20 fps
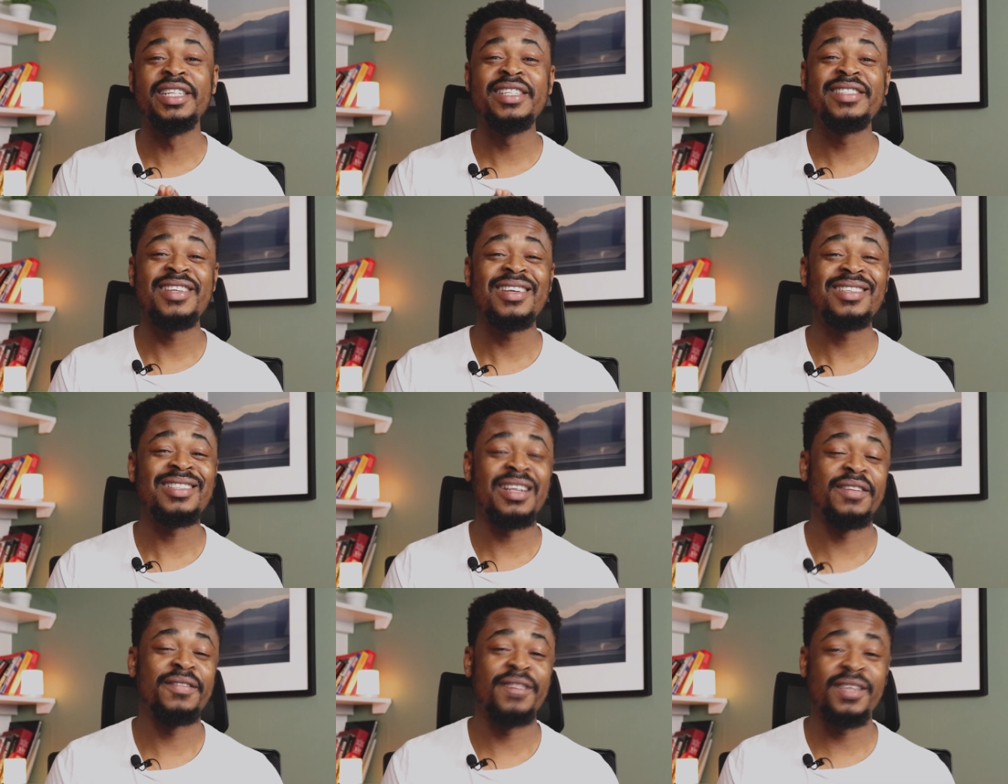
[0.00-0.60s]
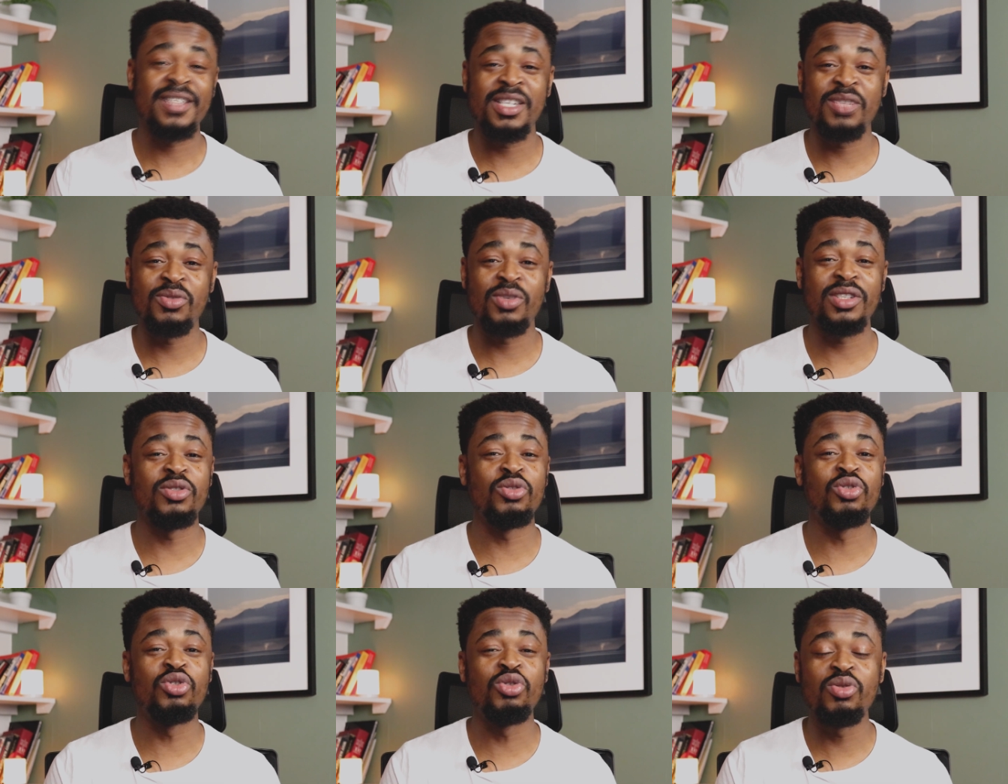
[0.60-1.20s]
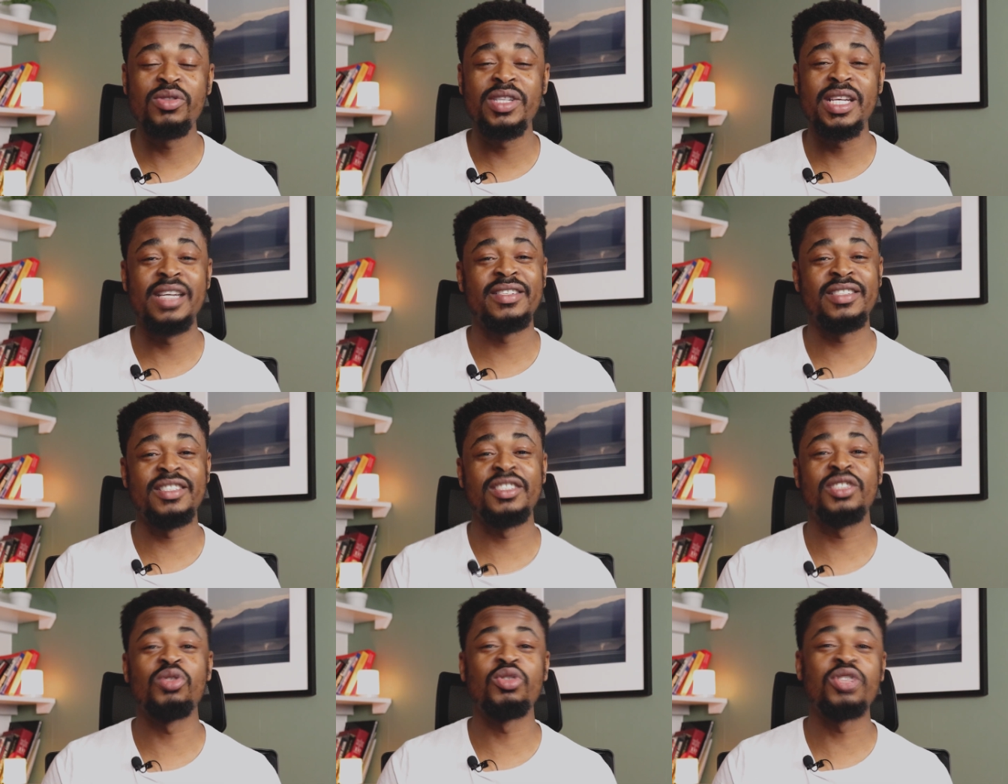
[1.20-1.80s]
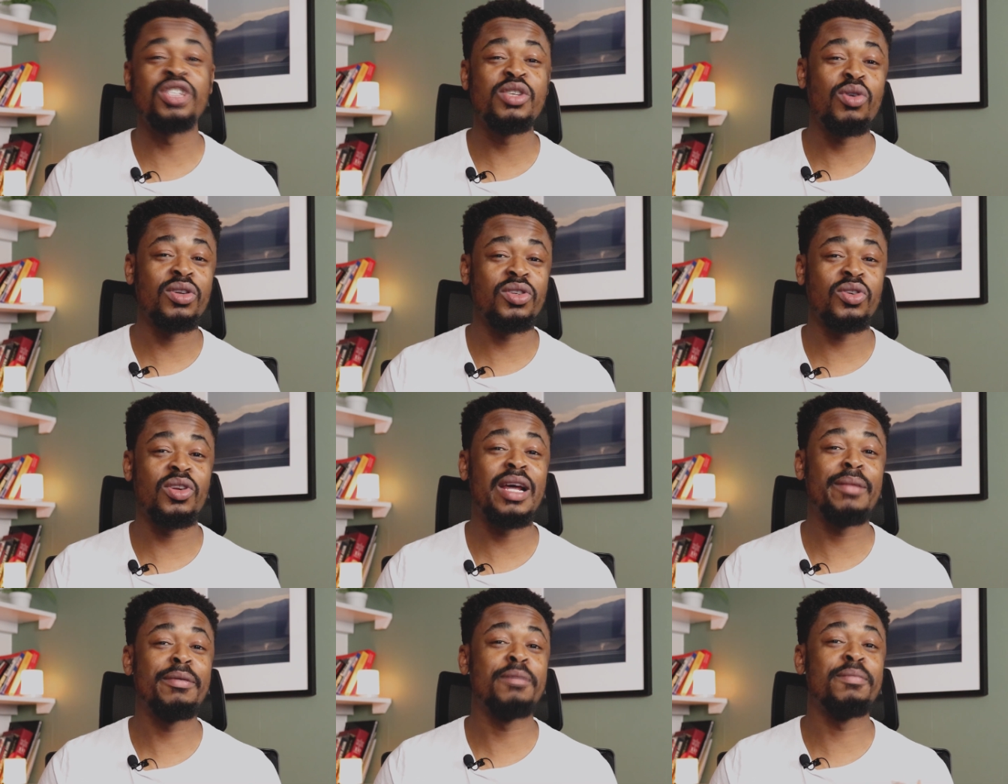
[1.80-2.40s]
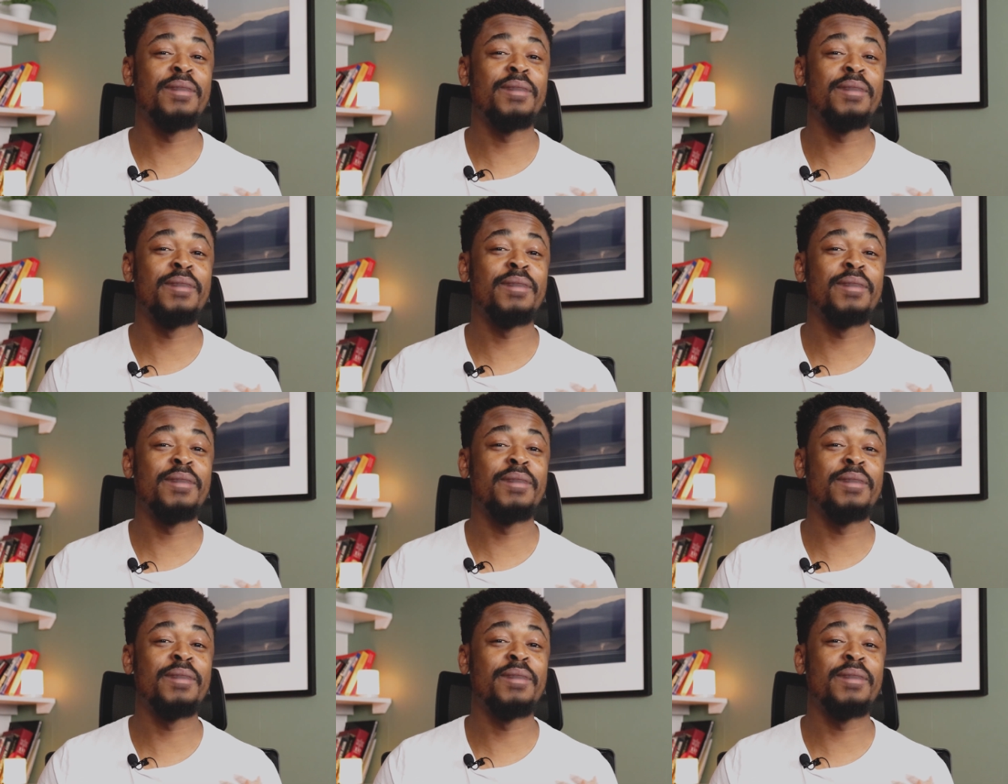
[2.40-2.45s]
The easiest and the fastest way to do things is to see what other